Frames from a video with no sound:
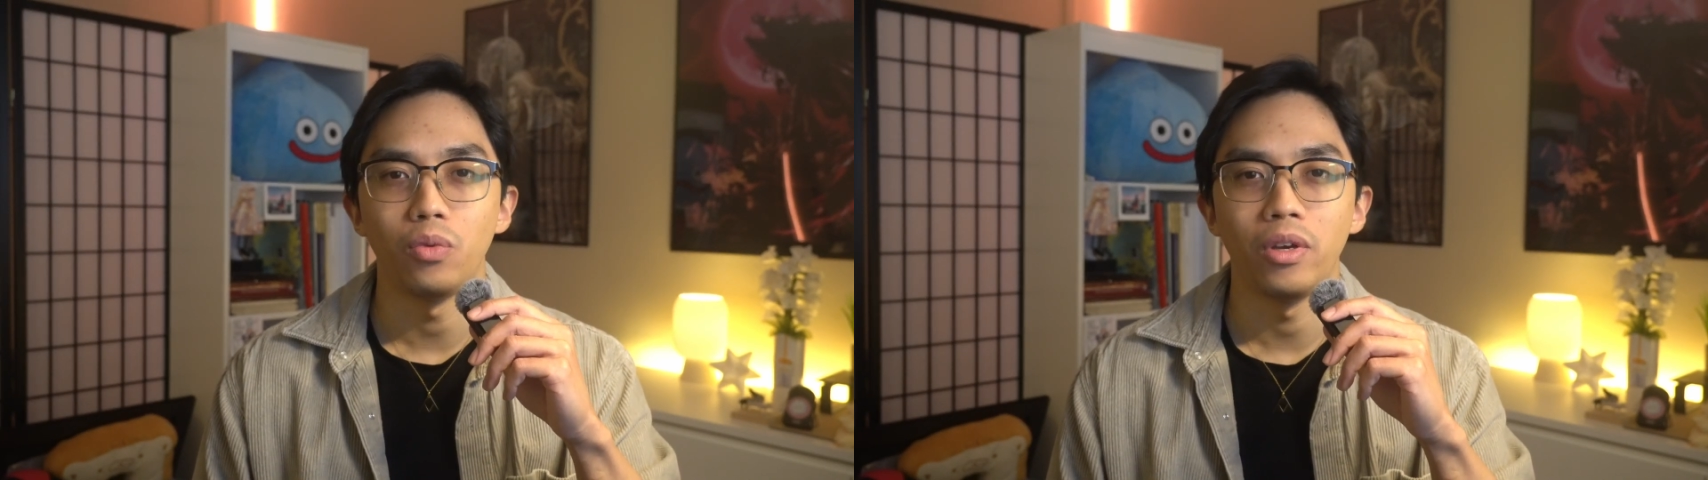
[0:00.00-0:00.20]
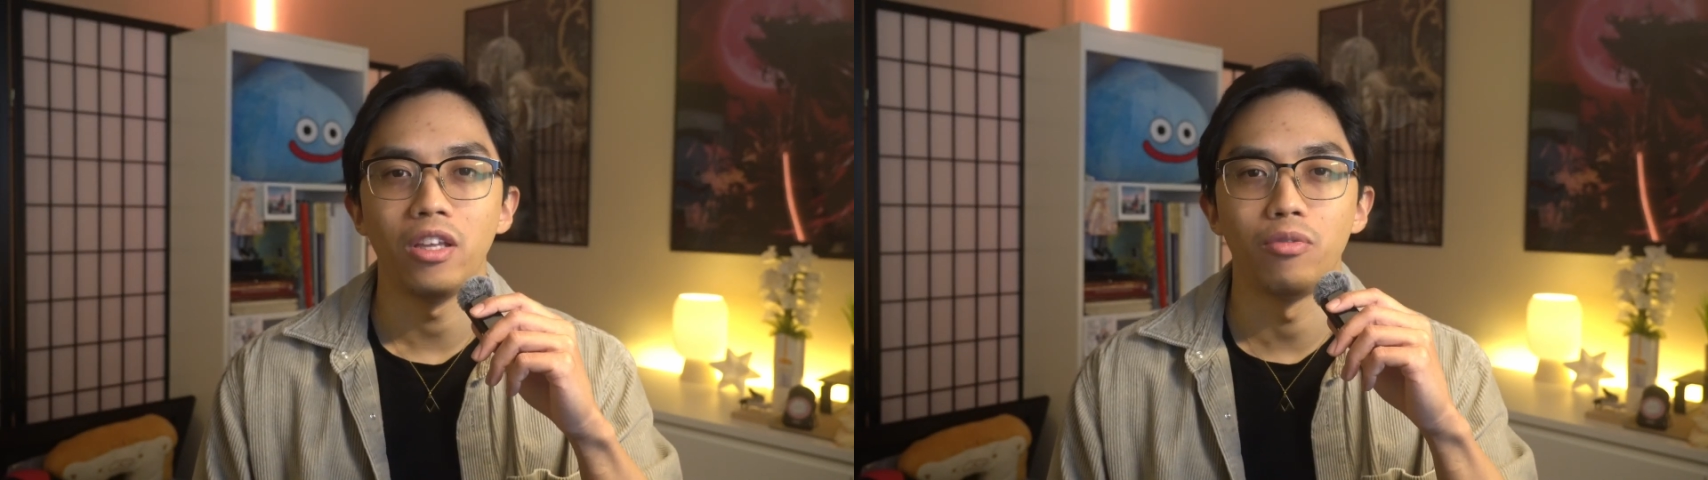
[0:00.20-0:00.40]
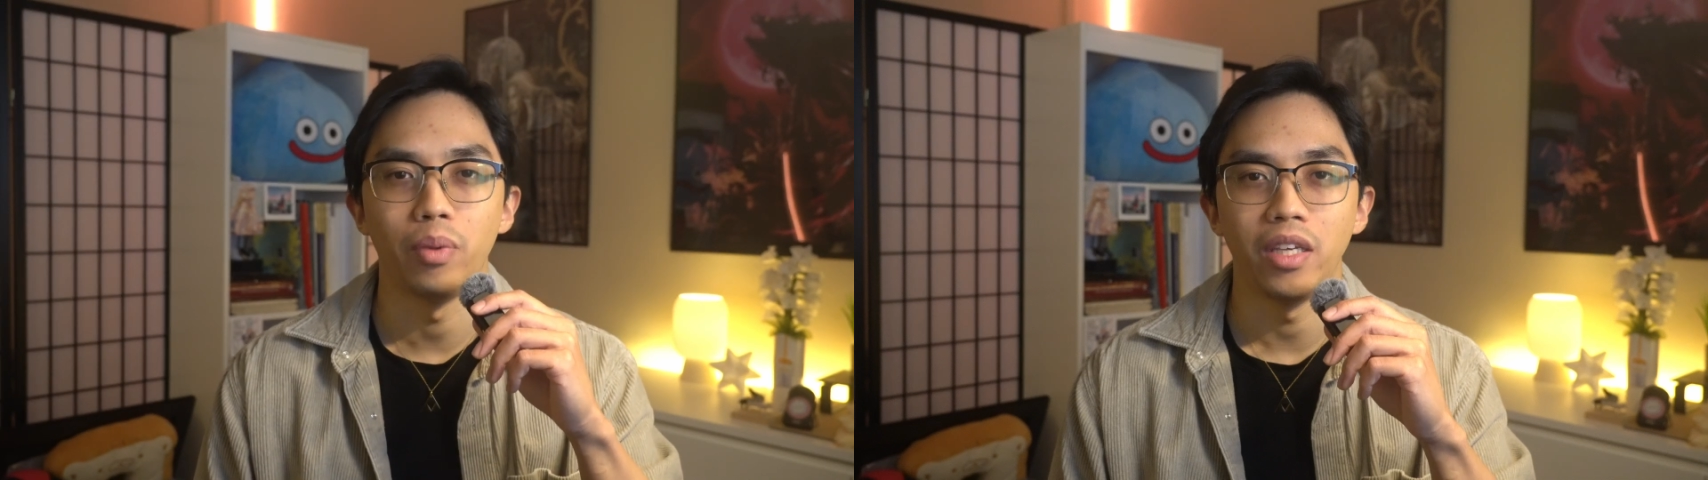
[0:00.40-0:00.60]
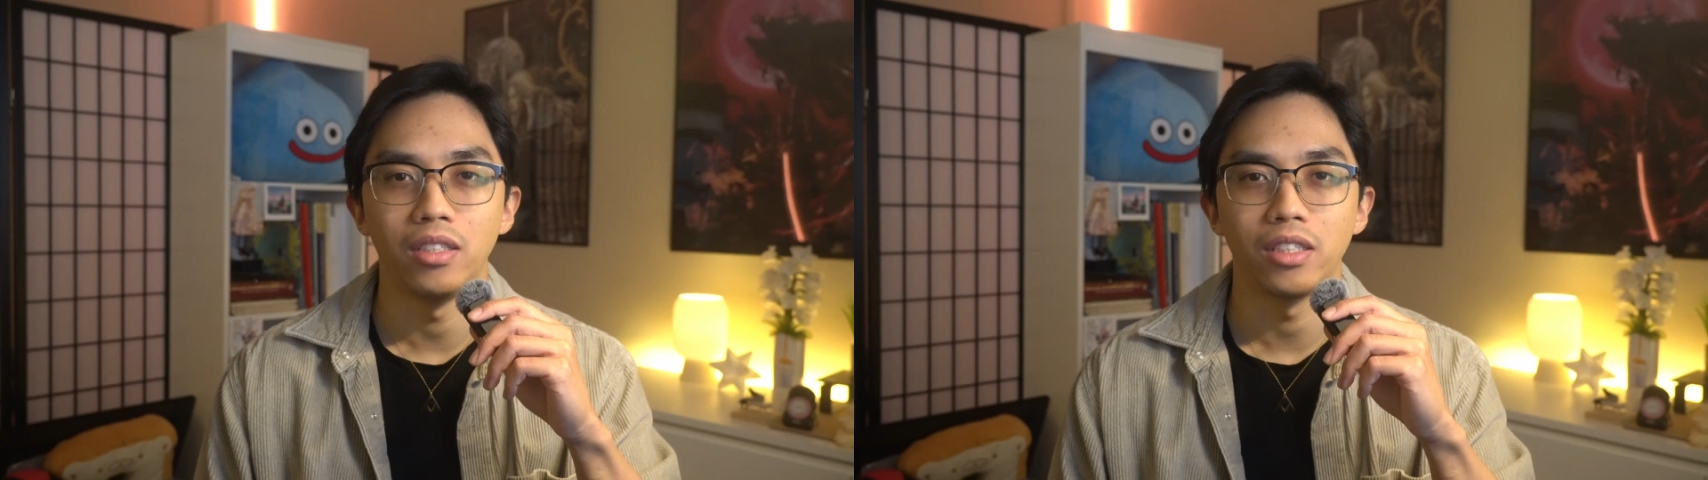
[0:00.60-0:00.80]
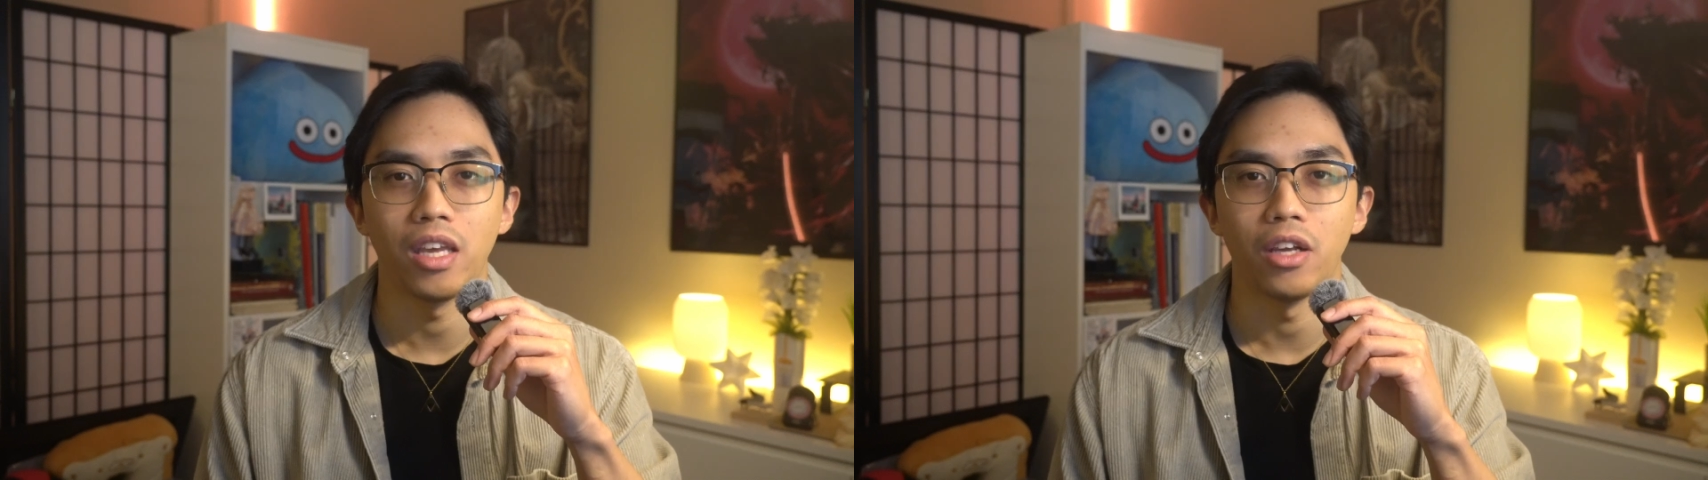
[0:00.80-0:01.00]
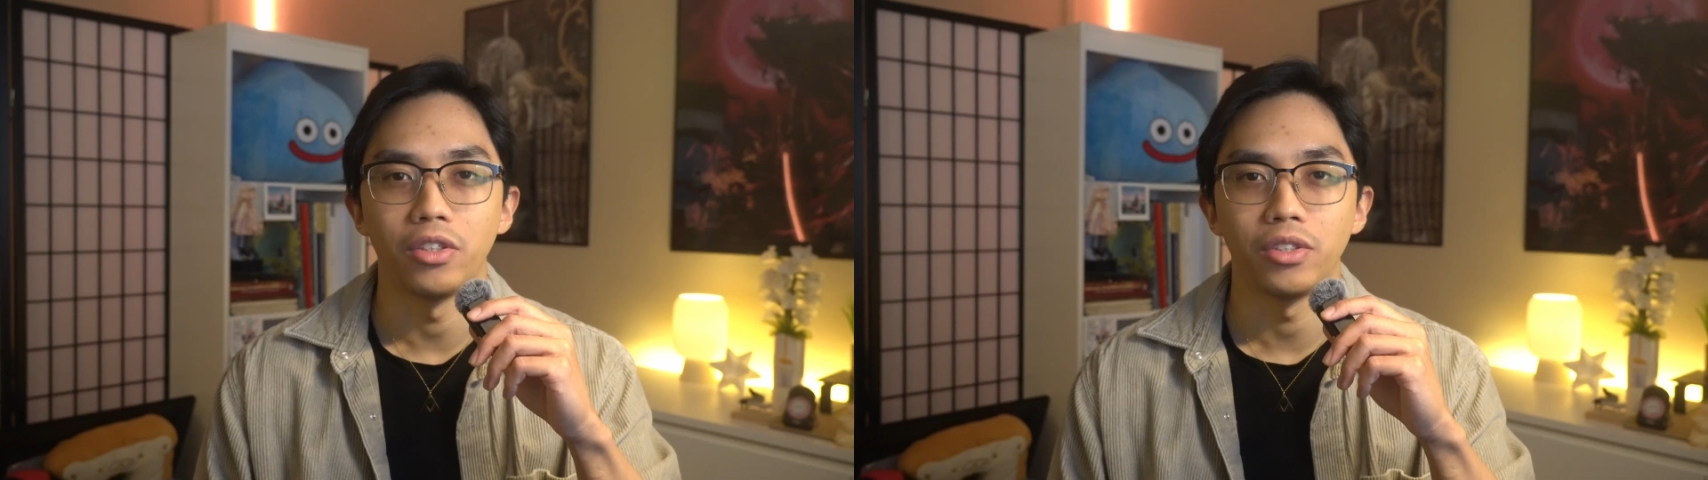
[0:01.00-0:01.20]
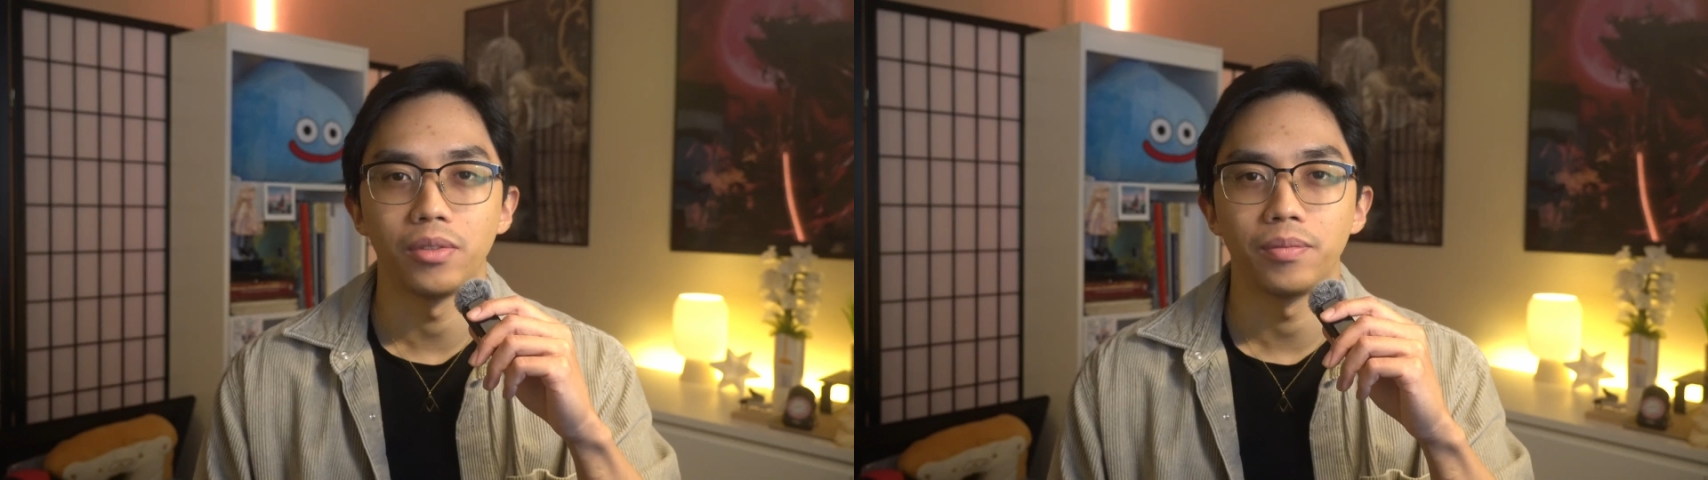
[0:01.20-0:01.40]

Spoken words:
way of playing scales.